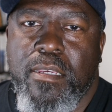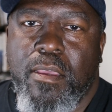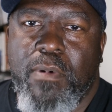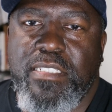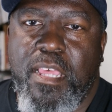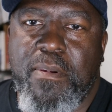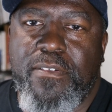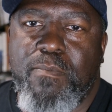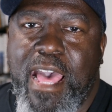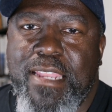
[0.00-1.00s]
What's up,
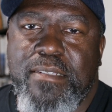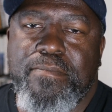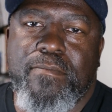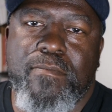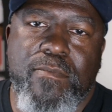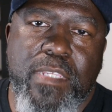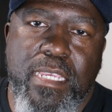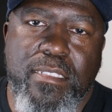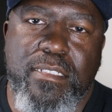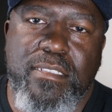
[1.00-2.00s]
everybody?
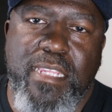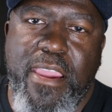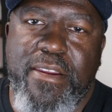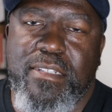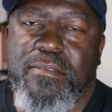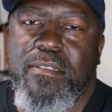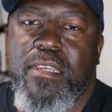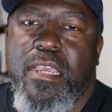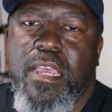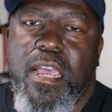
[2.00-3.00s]
This is Eric.
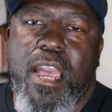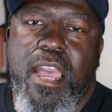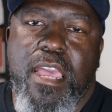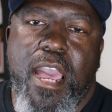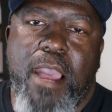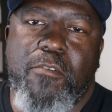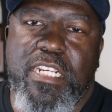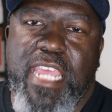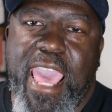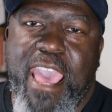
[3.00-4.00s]
I'm one of
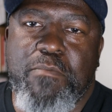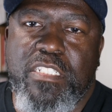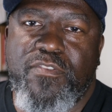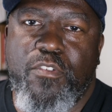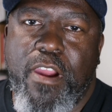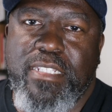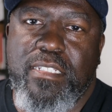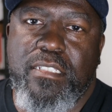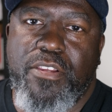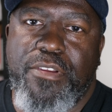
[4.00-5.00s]
the admins for
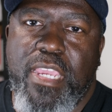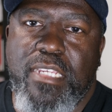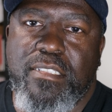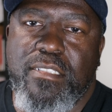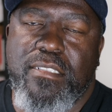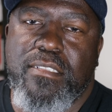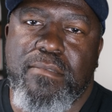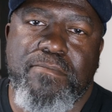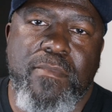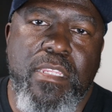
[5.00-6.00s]
Artistic Creations.
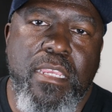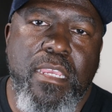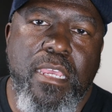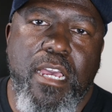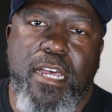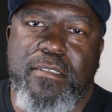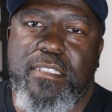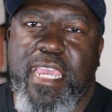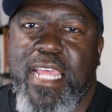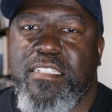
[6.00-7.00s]

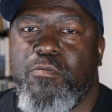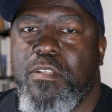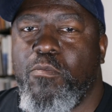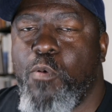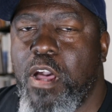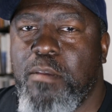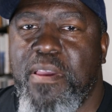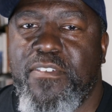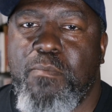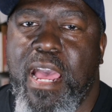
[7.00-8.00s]
Today, I just want to welcome
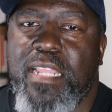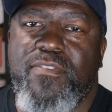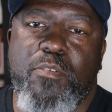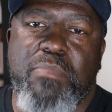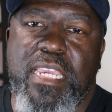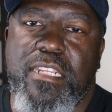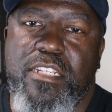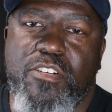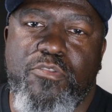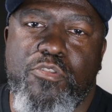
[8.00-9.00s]
everybody for being in
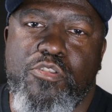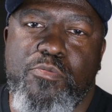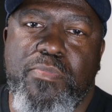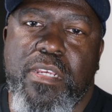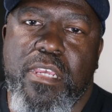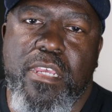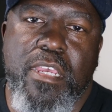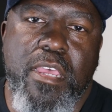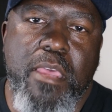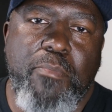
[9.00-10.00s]
the group,
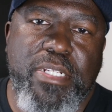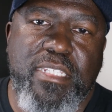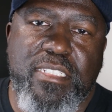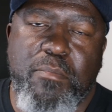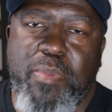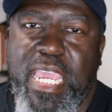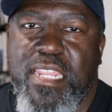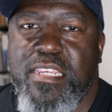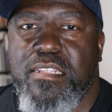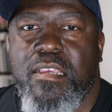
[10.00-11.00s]

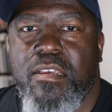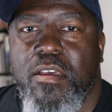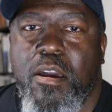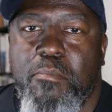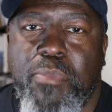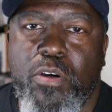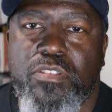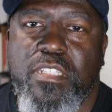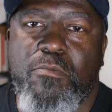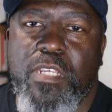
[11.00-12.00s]
participating,
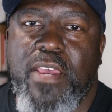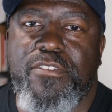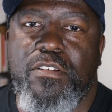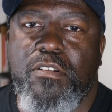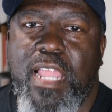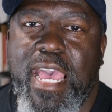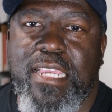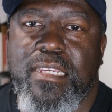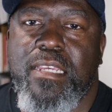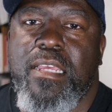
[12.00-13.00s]
posting whatever you like.